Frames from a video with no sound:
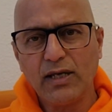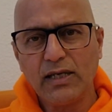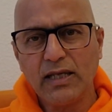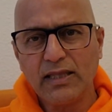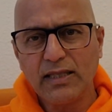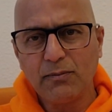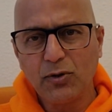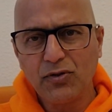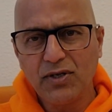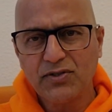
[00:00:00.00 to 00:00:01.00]
in the
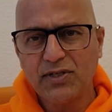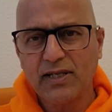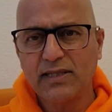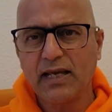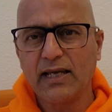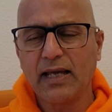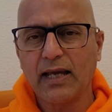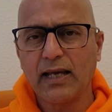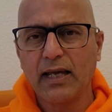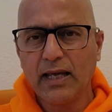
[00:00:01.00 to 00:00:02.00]
Buddhistic
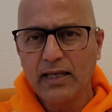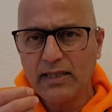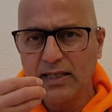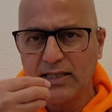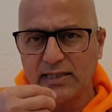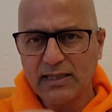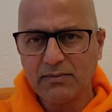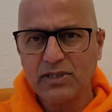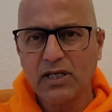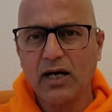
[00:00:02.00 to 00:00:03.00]
thinking, these
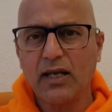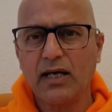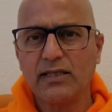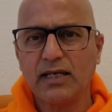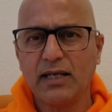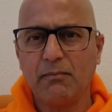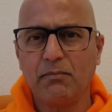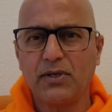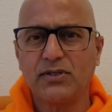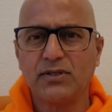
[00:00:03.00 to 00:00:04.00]
samskaras or
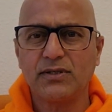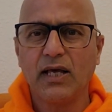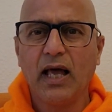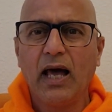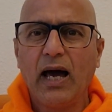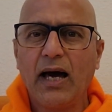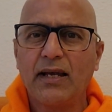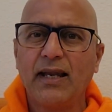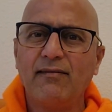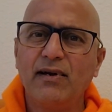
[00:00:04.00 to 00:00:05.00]
impressions are
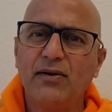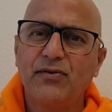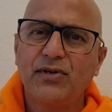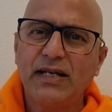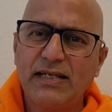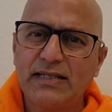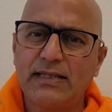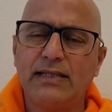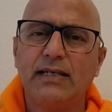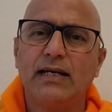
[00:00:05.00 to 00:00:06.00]
never
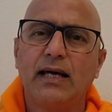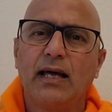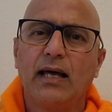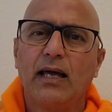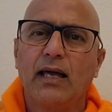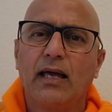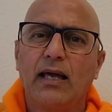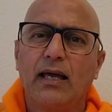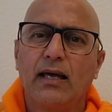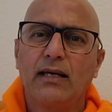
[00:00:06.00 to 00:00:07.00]
treated
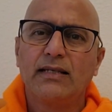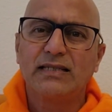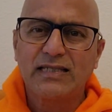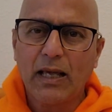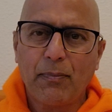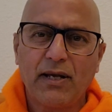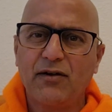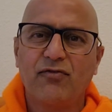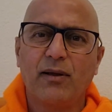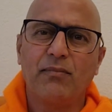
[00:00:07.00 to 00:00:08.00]
separate
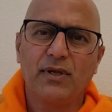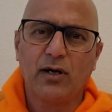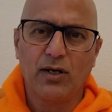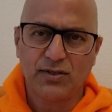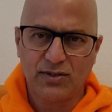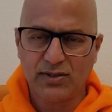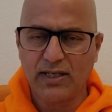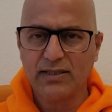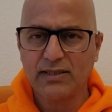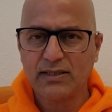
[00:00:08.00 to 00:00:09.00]
from the
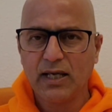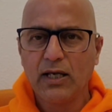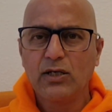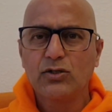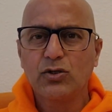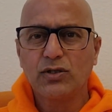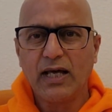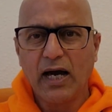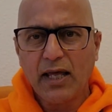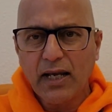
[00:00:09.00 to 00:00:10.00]
consciousness. So they
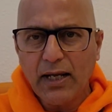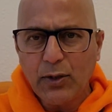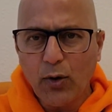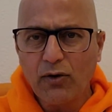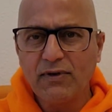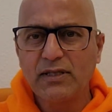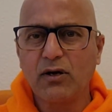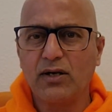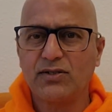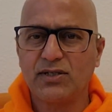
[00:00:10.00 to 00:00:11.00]
are endowed with
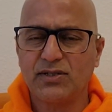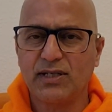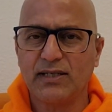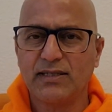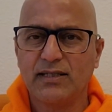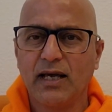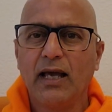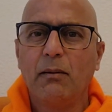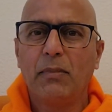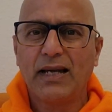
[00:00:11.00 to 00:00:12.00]
consciousness,
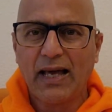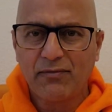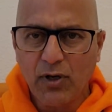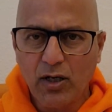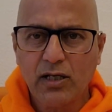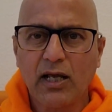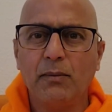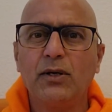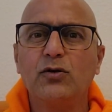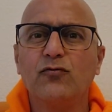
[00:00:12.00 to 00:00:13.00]
but have not come
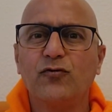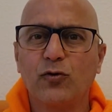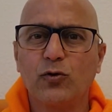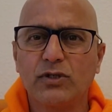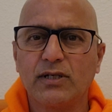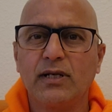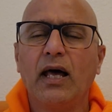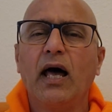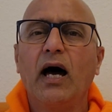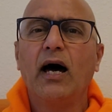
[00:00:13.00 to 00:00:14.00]
into fruition
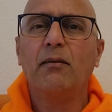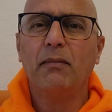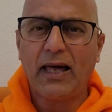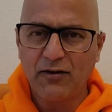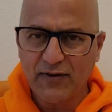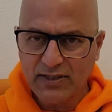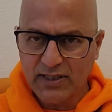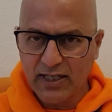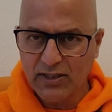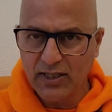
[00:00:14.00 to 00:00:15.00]
or
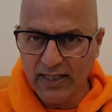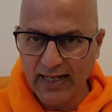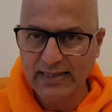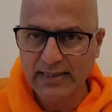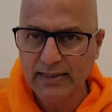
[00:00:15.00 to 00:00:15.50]
manifestation yet.